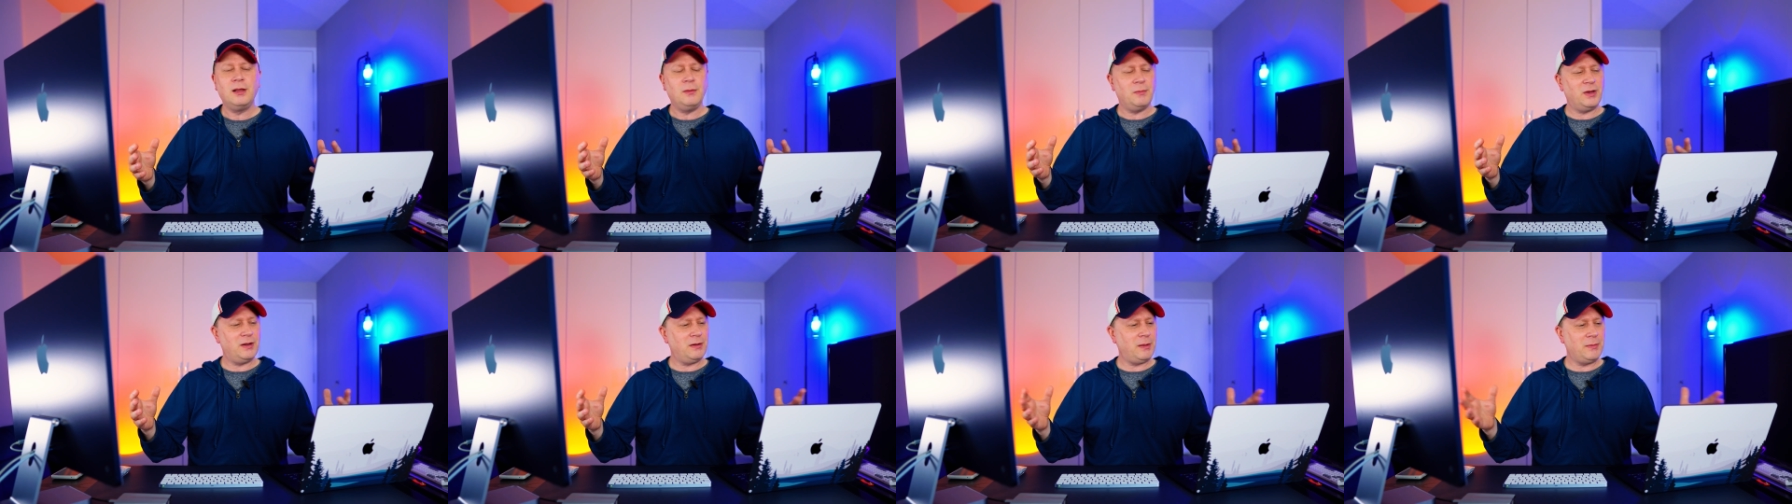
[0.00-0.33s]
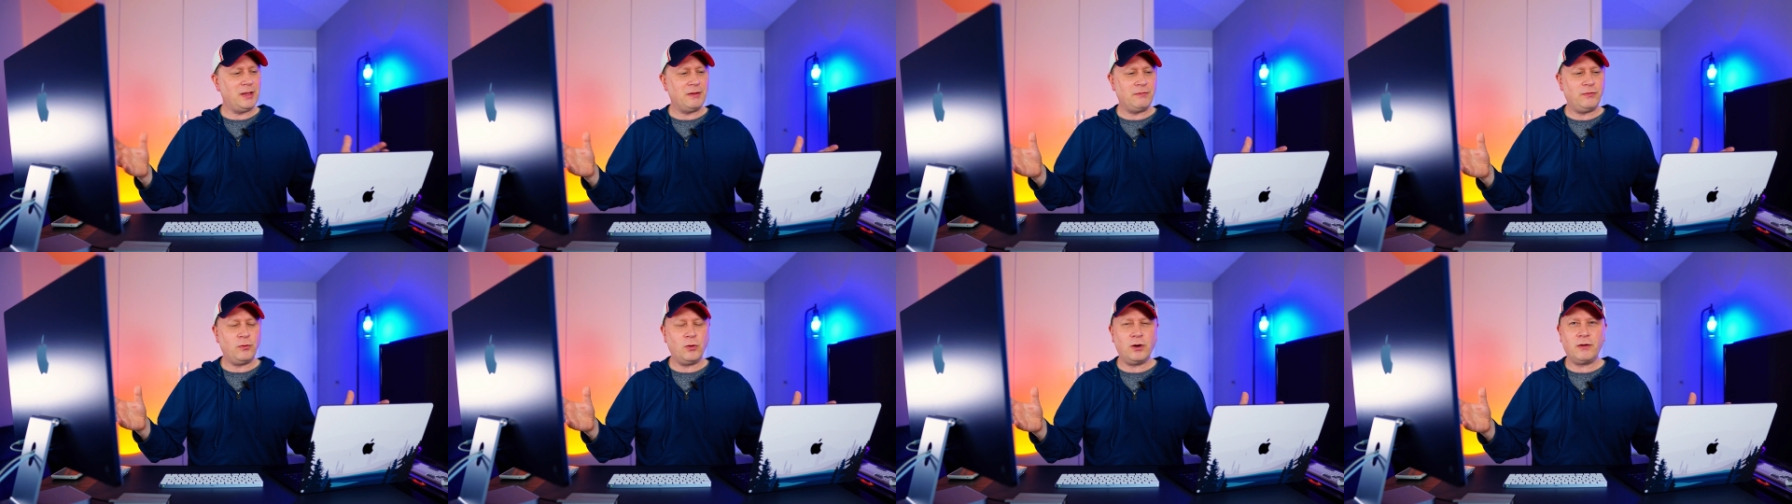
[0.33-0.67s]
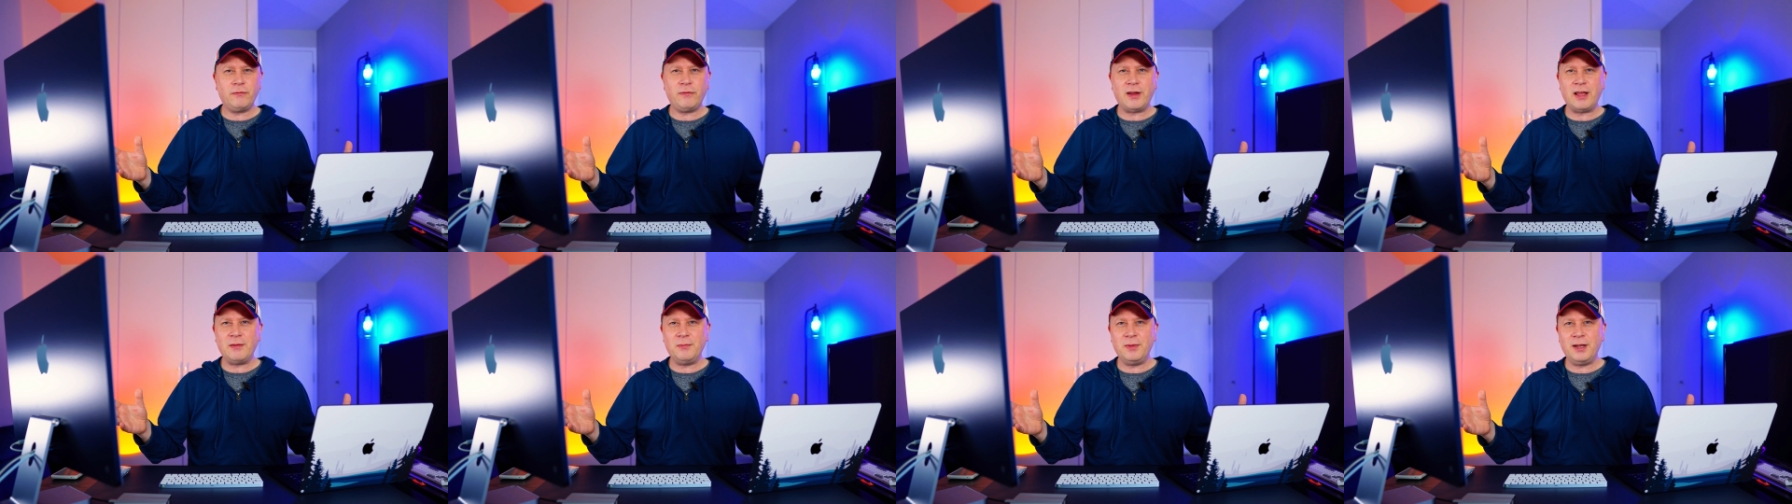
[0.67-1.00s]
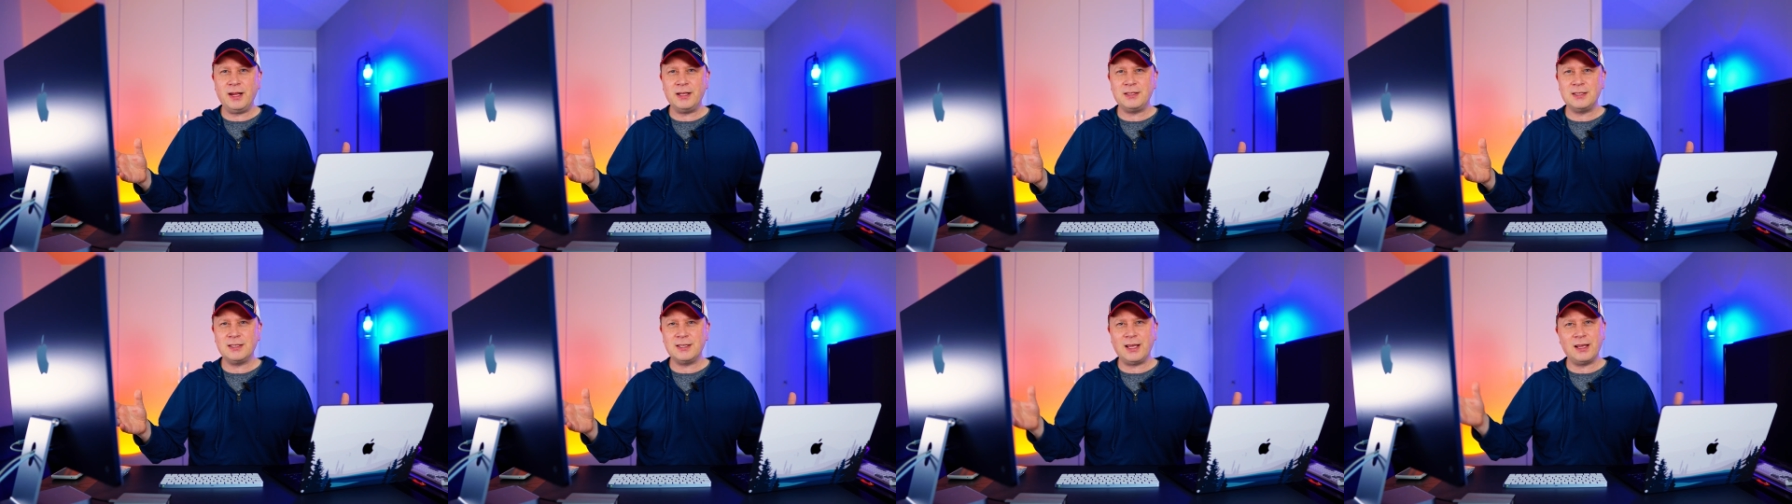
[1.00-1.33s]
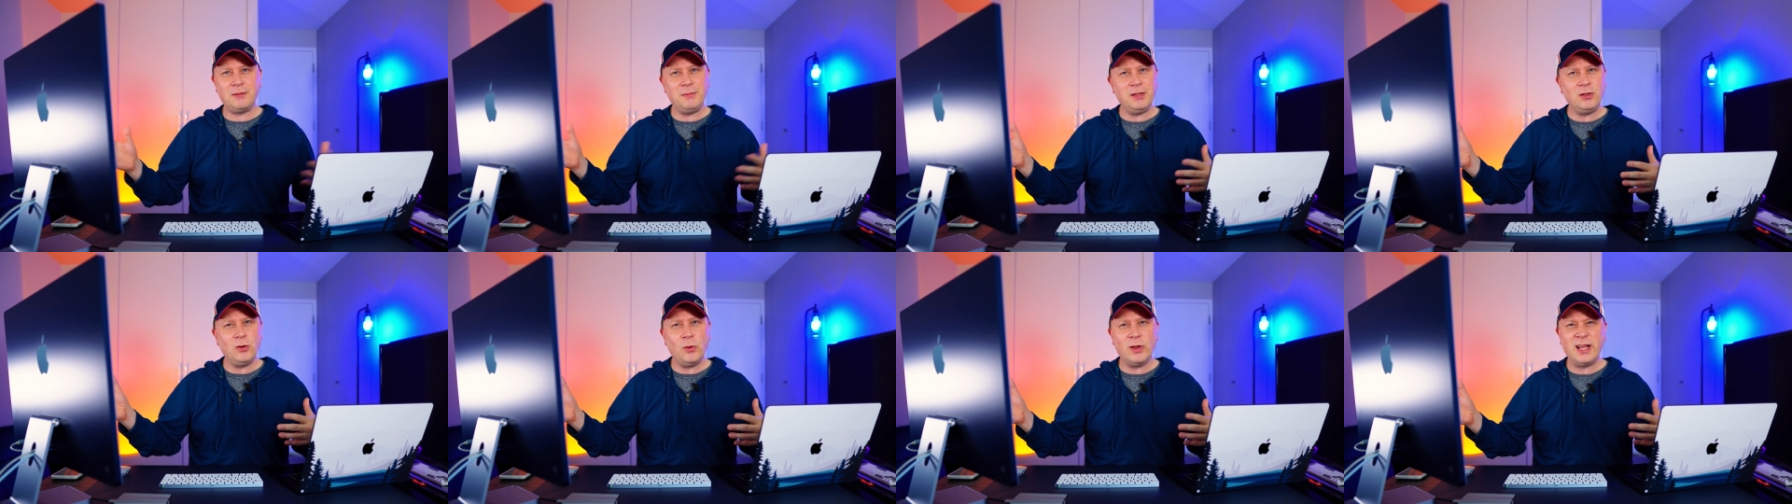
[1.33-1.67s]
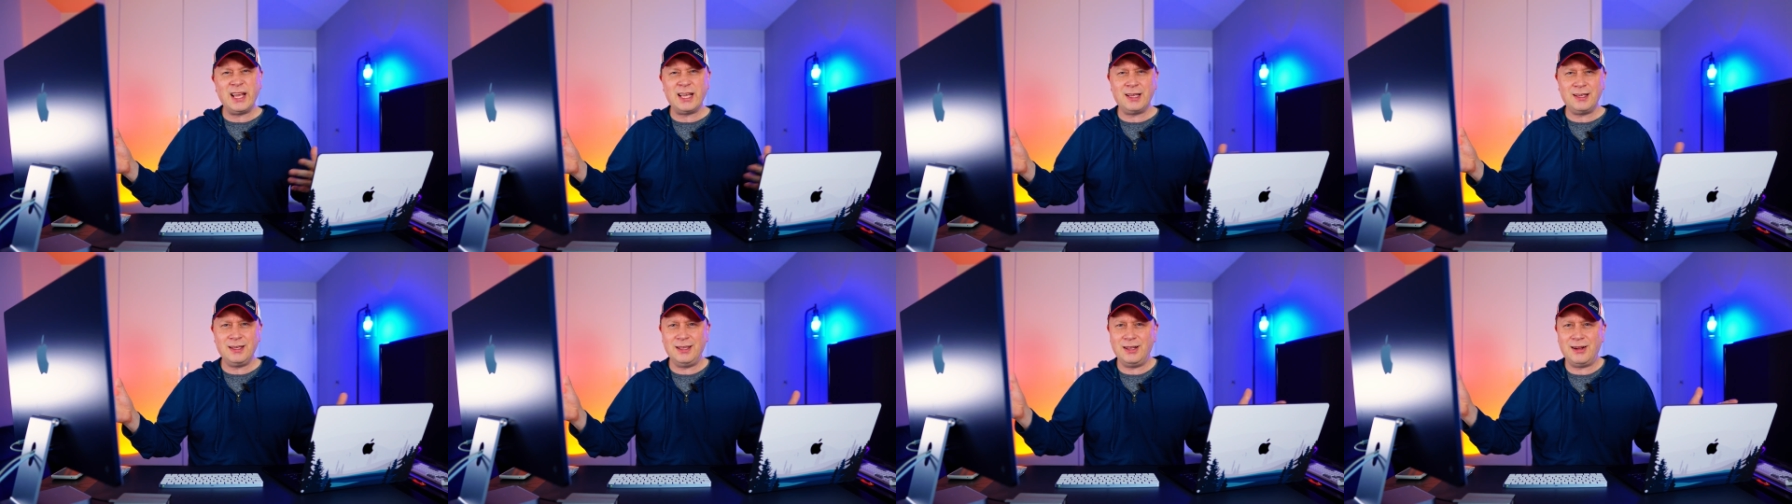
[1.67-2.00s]
but I mean, four or five minutes is like me
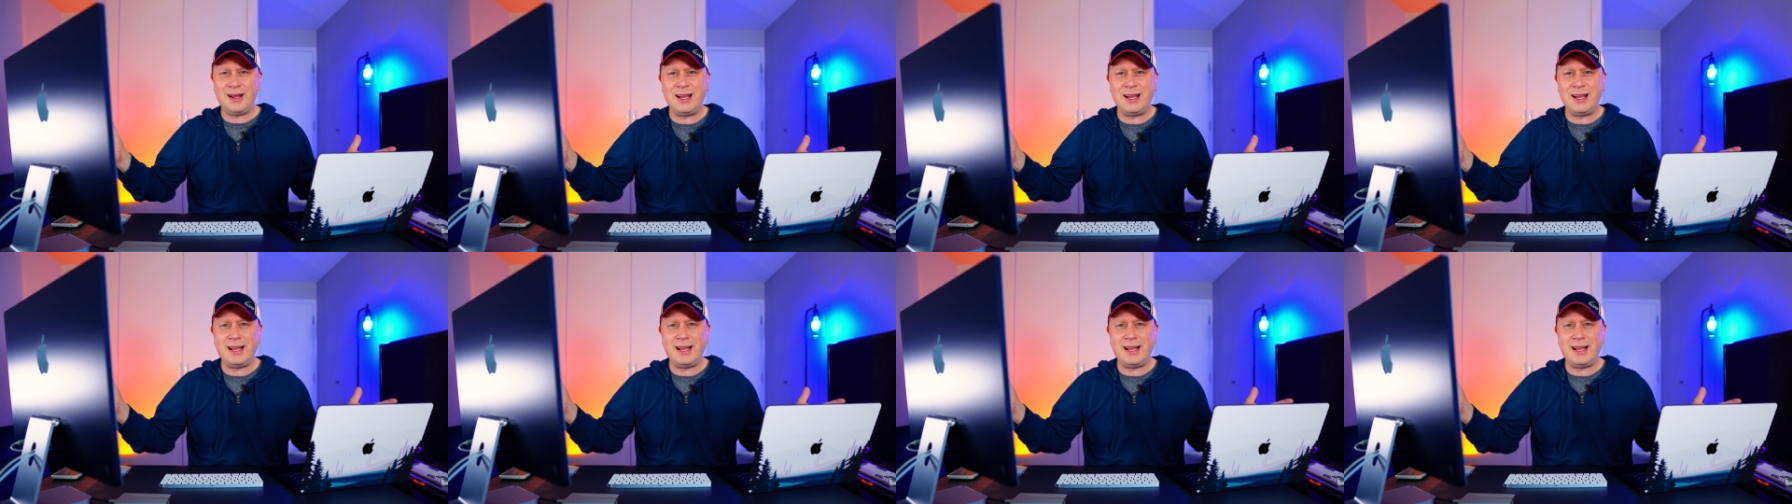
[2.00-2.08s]
going, you know,